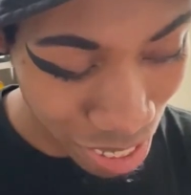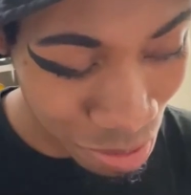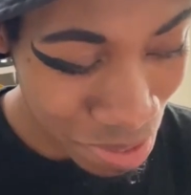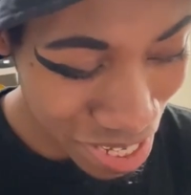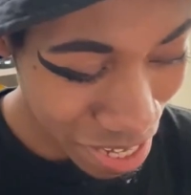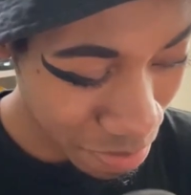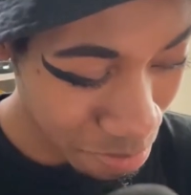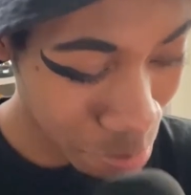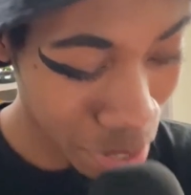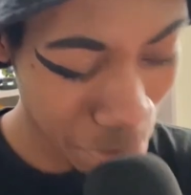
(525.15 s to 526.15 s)
I don't think I've
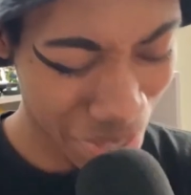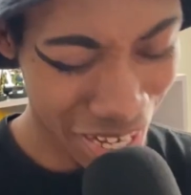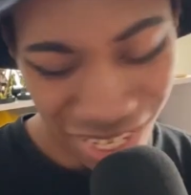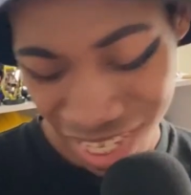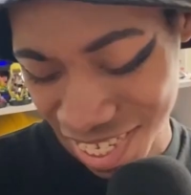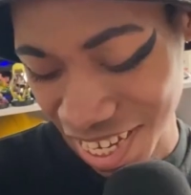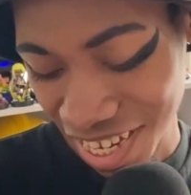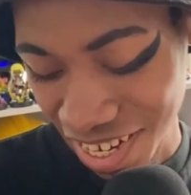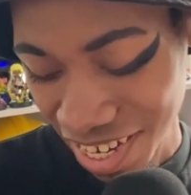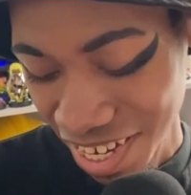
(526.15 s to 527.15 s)
ever popped that disc
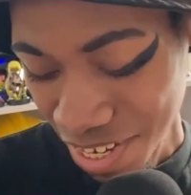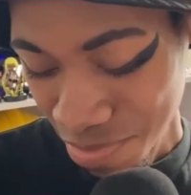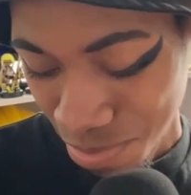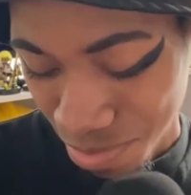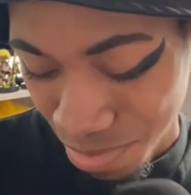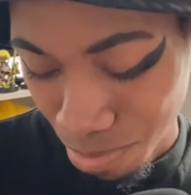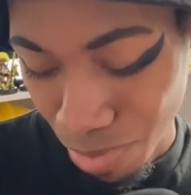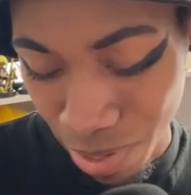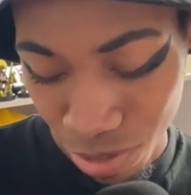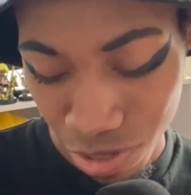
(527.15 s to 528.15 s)
in.
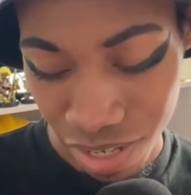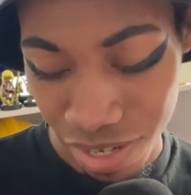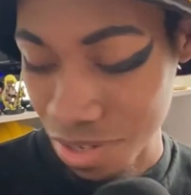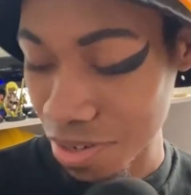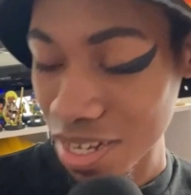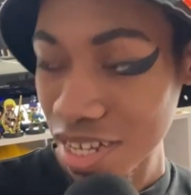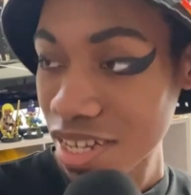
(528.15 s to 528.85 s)
Maybe I'll do that later.